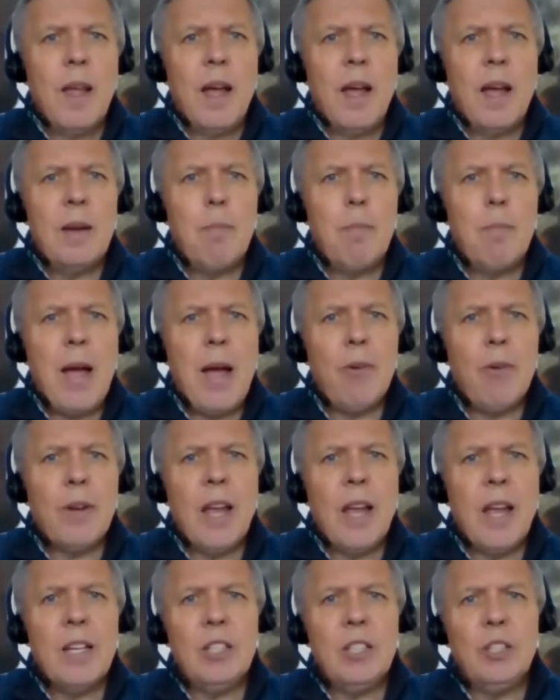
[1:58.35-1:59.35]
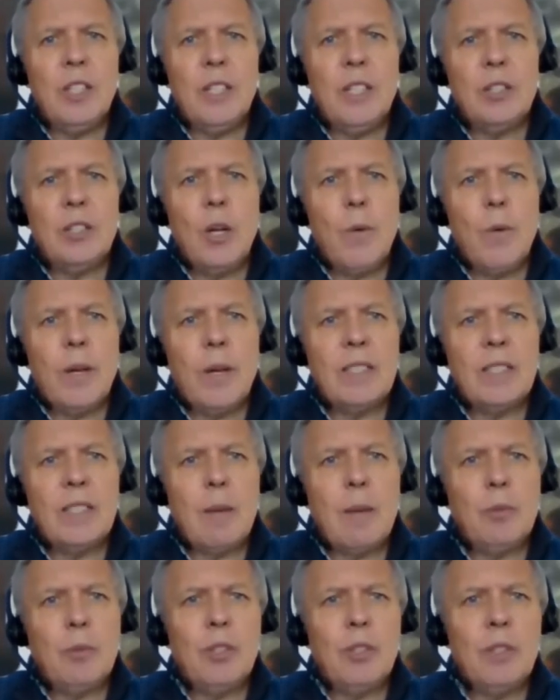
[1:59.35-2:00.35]
and powering energy is no
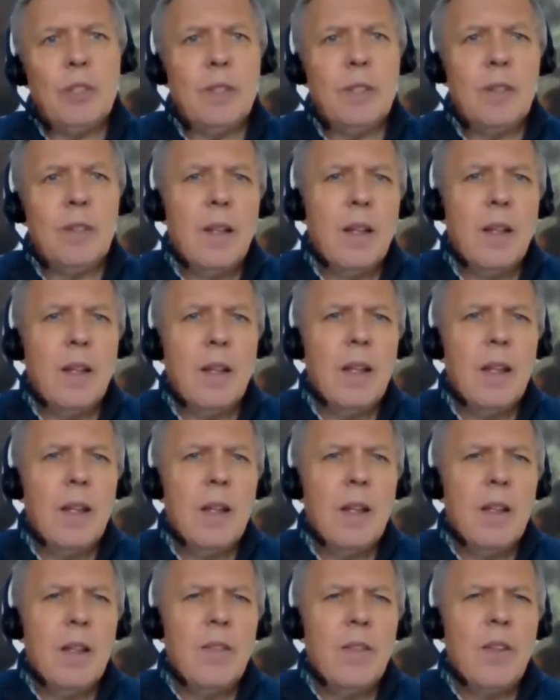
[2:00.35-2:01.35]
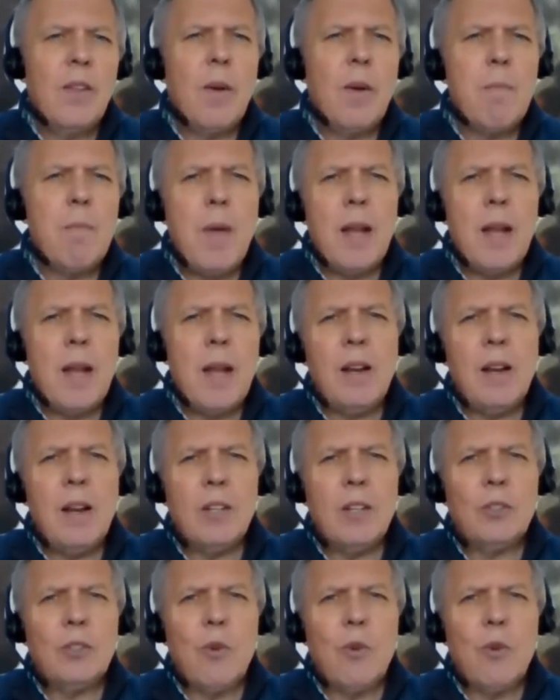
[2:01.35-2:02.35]
exception. There are many large